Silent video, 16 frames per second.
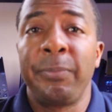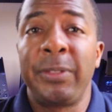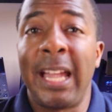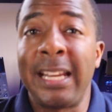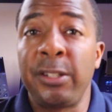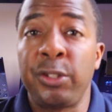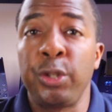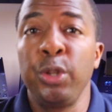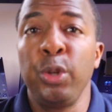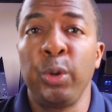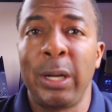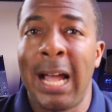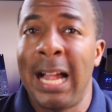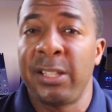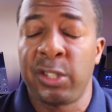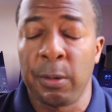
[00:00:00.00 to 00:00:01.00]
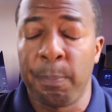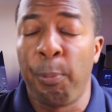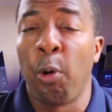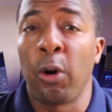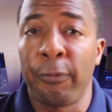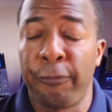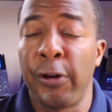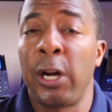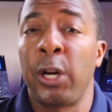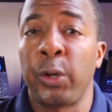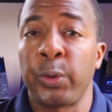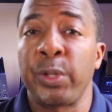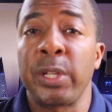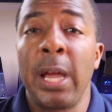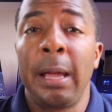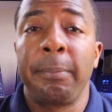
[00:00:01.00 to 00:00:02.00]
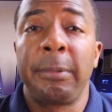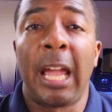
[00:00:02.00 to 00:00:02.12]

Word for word: they do not support phones.